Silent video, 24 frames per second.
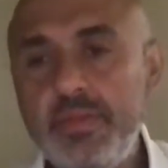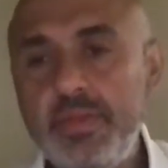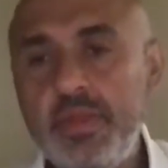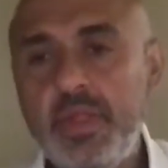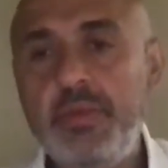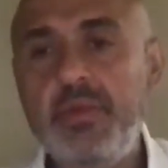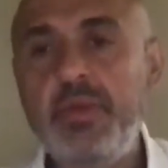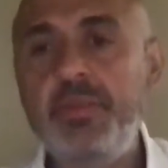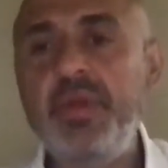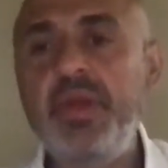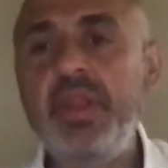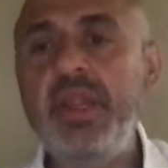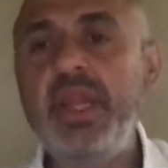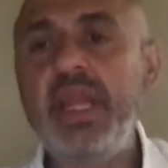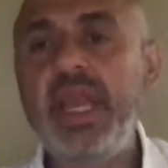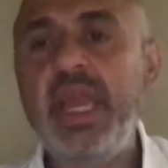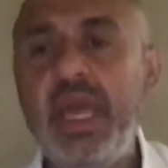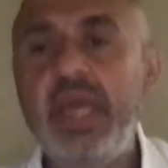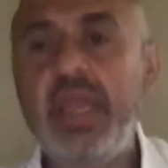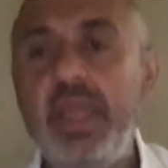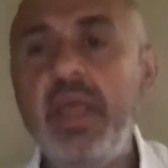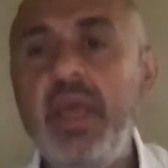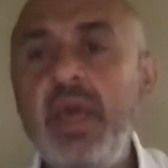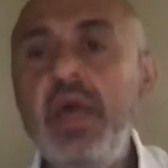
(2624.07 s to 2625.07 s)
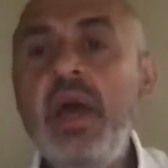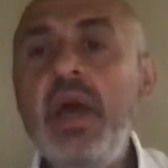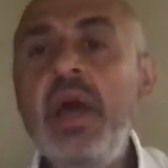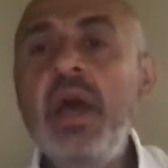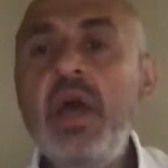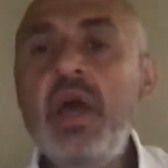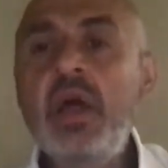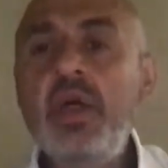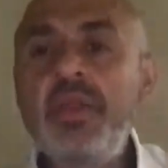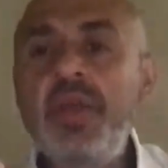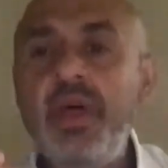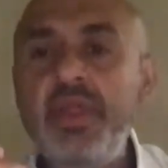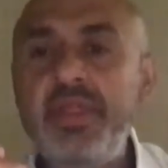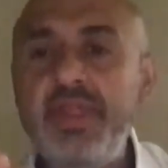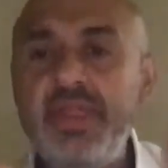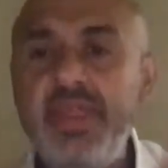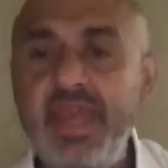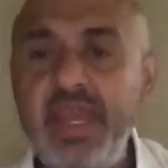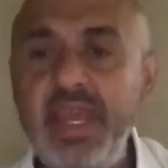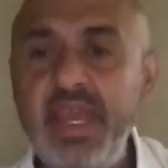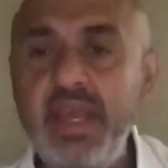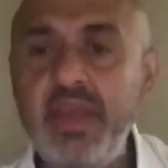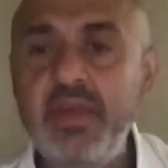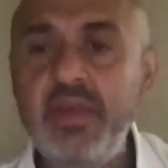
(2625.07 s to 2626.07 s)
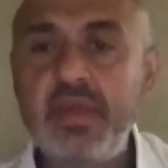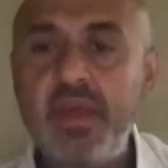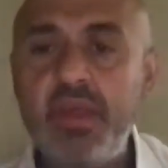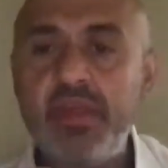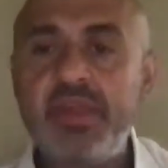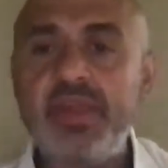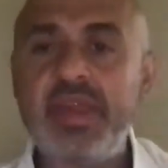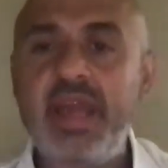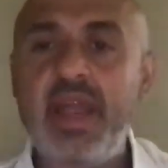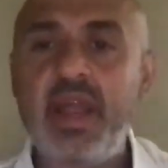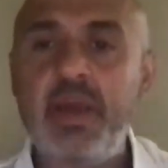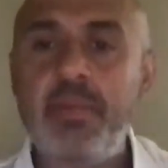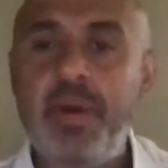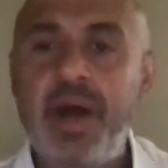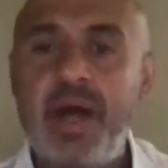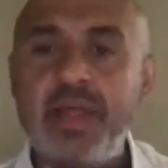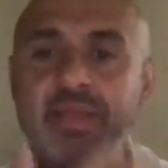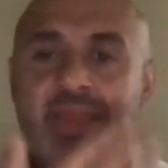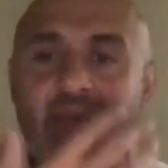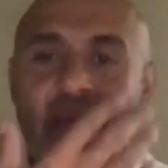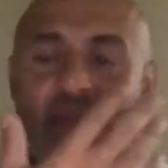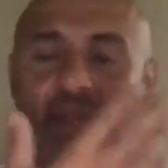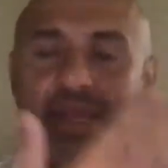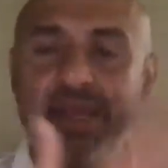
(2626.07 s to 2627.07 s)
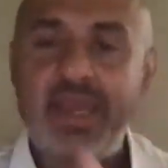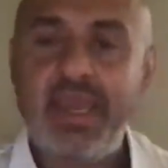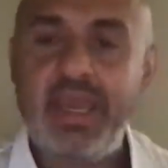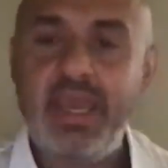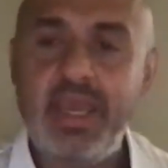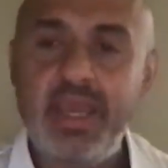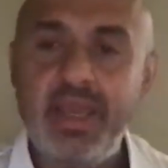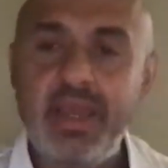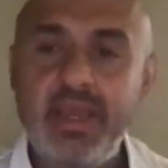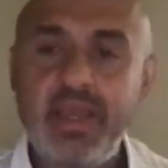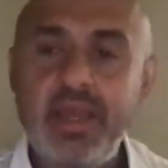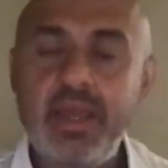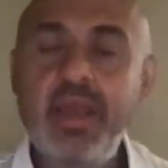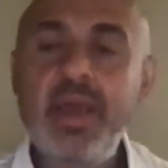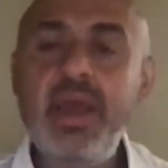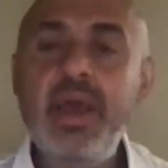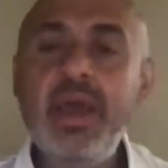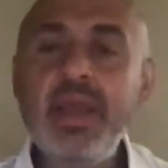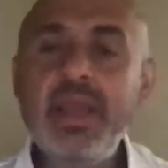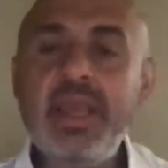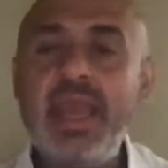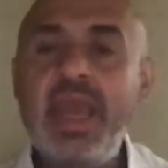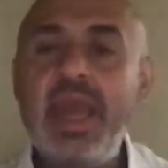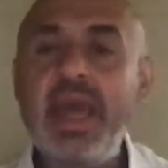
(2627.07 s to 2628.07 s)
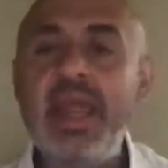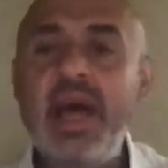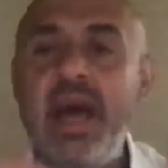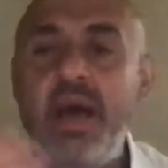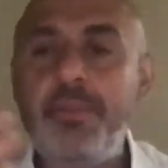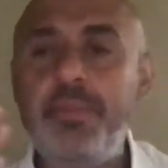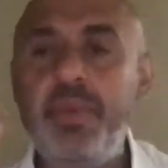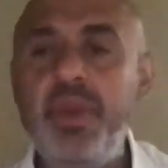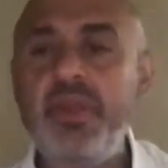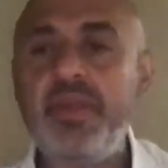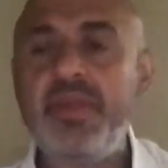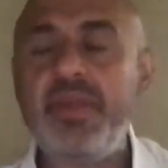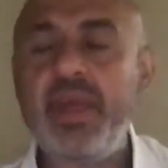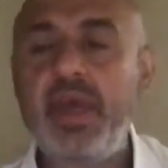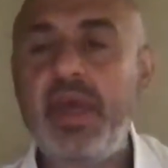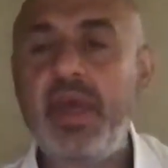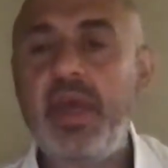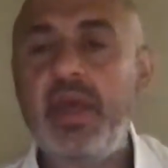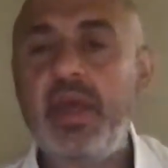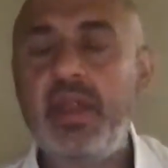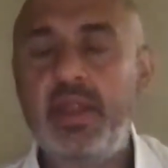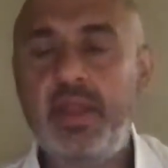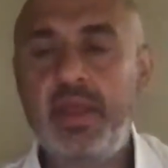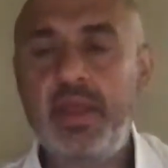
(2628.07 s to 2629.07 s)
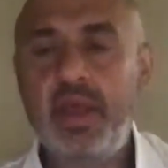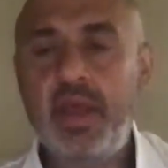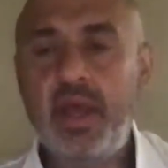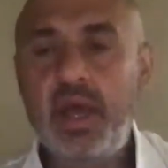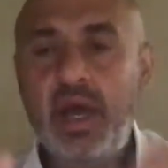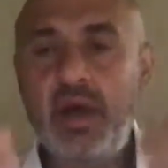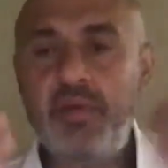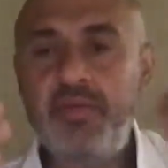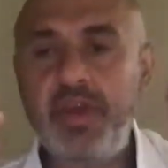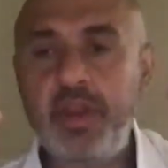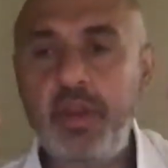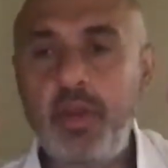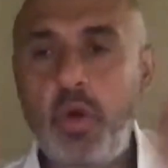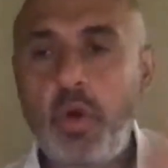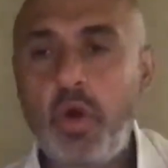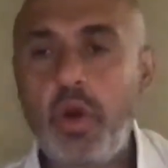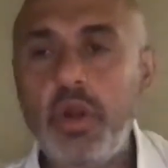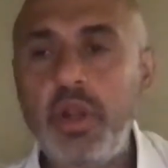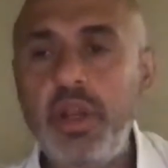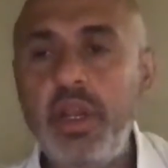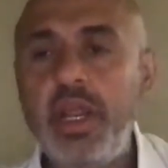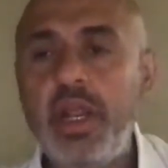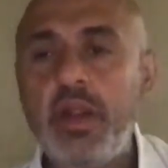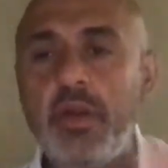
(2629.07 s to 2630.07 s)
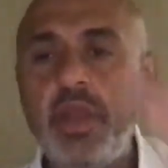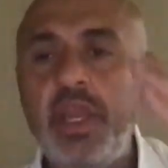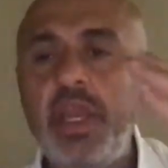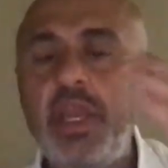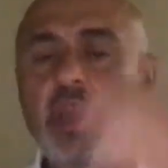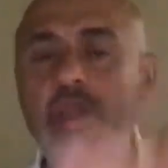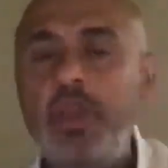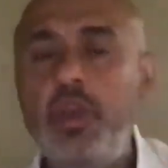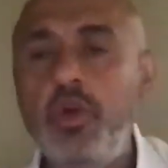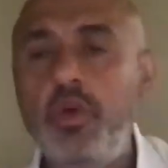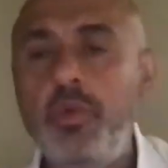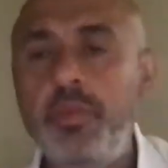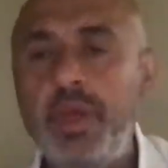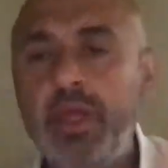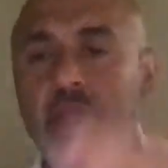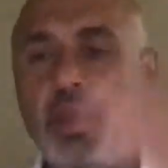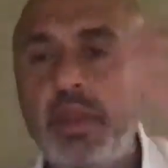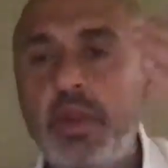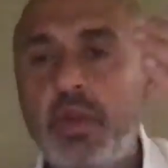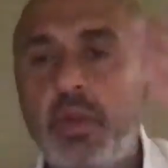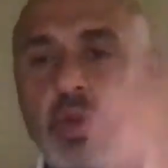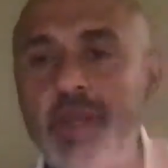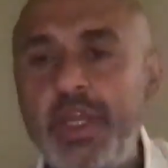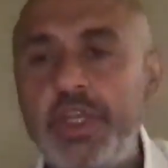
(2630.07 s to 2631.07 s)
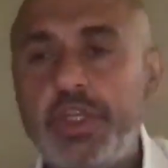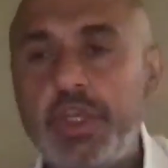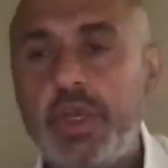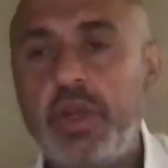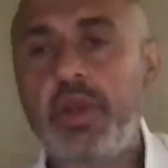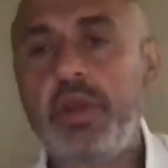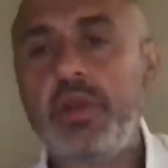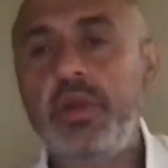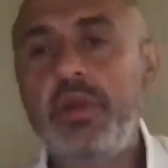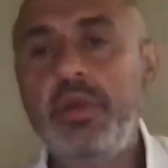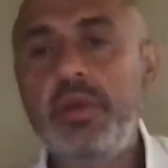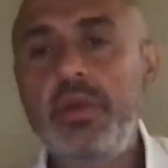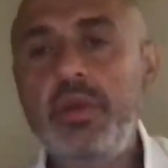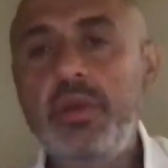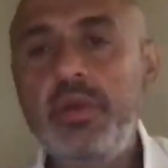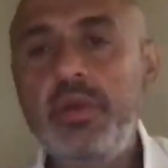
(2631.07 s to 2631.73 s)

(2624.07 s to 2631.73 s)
Let me repeat it again. The things said about that king cannot be said of an ordinary human creature.